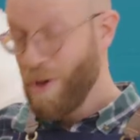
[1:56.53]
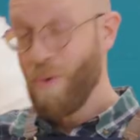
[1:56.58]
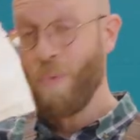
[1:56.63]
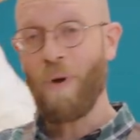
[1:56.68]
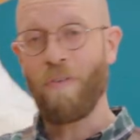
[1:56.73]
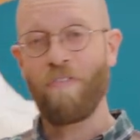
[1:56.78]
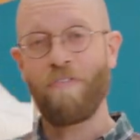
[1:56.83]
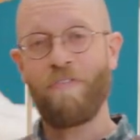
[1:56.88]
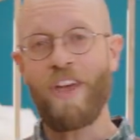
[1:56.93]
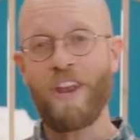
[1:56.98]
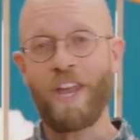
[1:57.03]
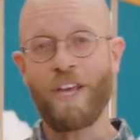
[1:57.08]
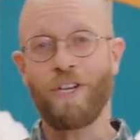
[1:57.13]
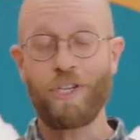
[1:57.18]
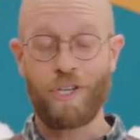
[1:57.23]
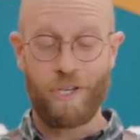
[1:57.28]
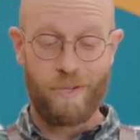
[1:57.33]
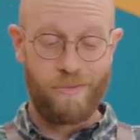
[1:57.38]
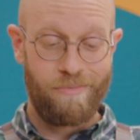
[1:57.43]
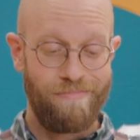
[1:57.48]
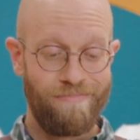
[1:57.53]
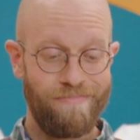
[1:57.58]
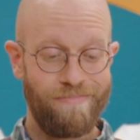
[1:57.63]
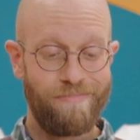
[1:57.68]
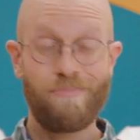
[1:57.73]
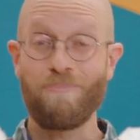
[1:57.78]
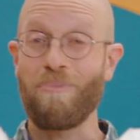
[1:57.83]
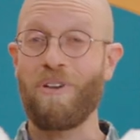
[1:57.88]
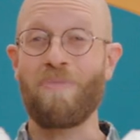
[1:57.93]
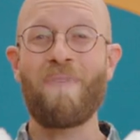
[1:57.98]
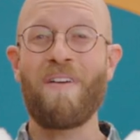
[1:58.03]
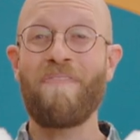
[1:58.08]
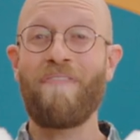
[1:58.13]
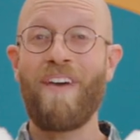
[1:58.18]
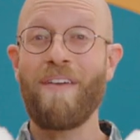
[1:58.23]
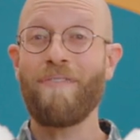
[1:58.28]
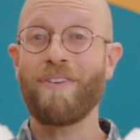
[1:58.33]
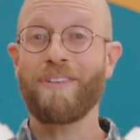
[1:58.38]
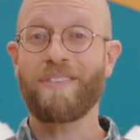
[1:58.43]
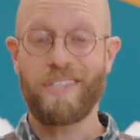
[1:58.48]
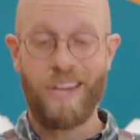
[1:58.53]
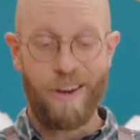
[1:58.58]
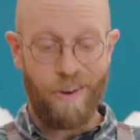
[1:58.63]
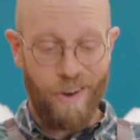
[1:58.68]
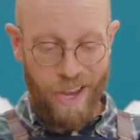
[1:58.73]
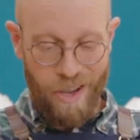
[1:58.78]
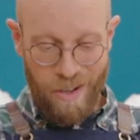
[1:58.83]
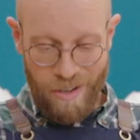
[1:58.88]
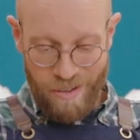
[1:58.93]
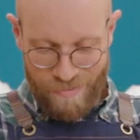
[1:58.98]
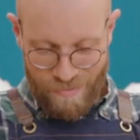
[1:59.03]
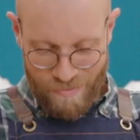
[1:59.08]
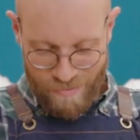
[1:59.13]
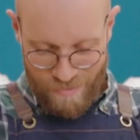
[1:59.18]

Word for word: We'll finish with my favorite cereal.